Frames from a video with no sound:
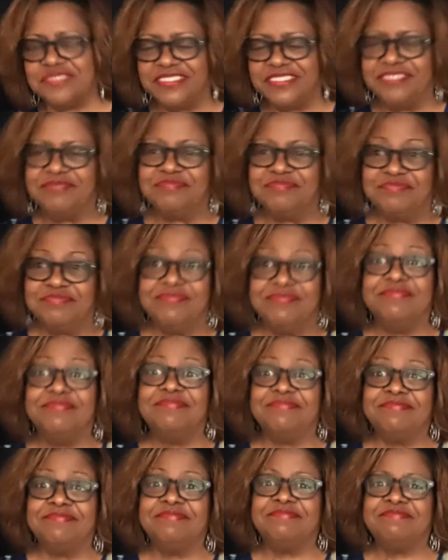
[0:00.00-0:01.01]
So
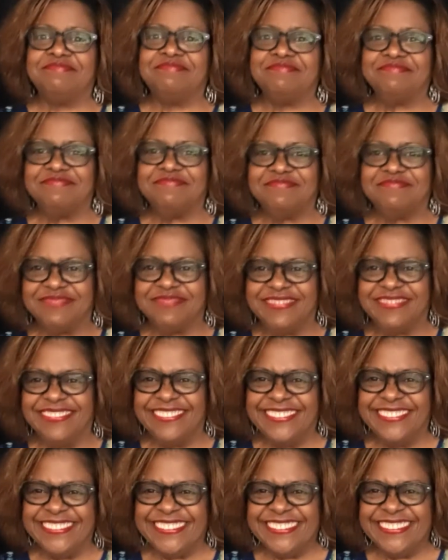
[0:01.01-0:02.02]
I am ashamed to say that
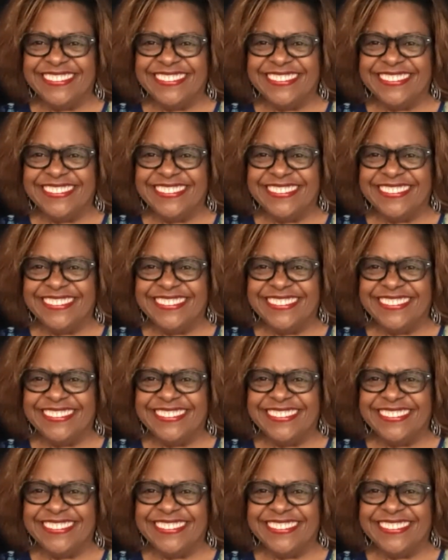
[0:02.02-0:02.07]
I have